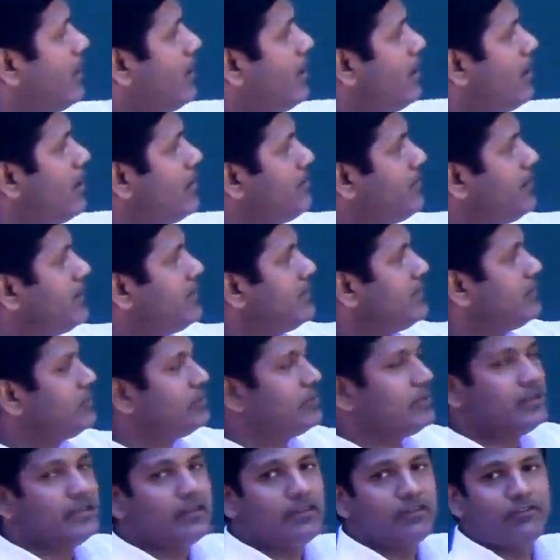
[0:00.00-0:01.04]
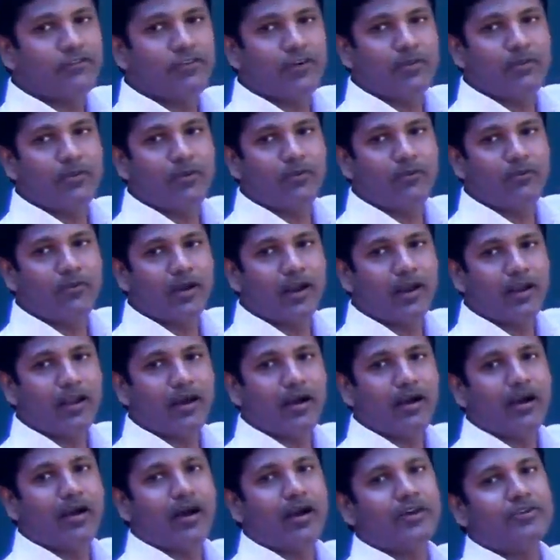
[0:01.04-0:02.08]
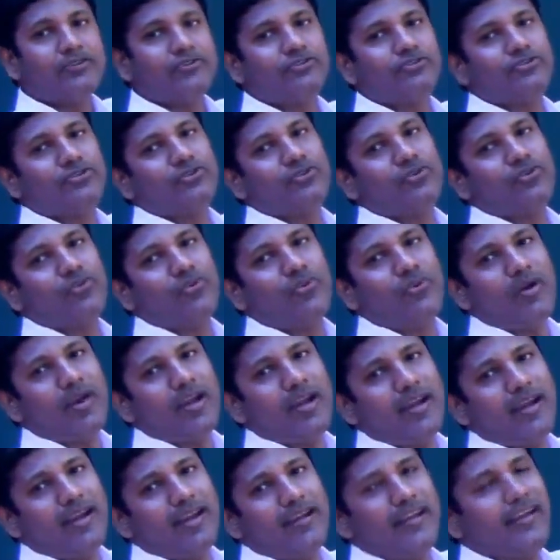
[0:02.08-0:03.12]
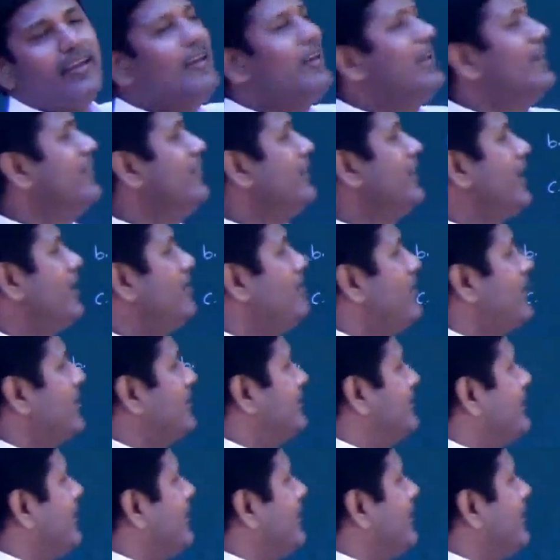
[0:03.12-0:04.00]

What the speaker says: r, but this one is in the form of what? R squared. That makes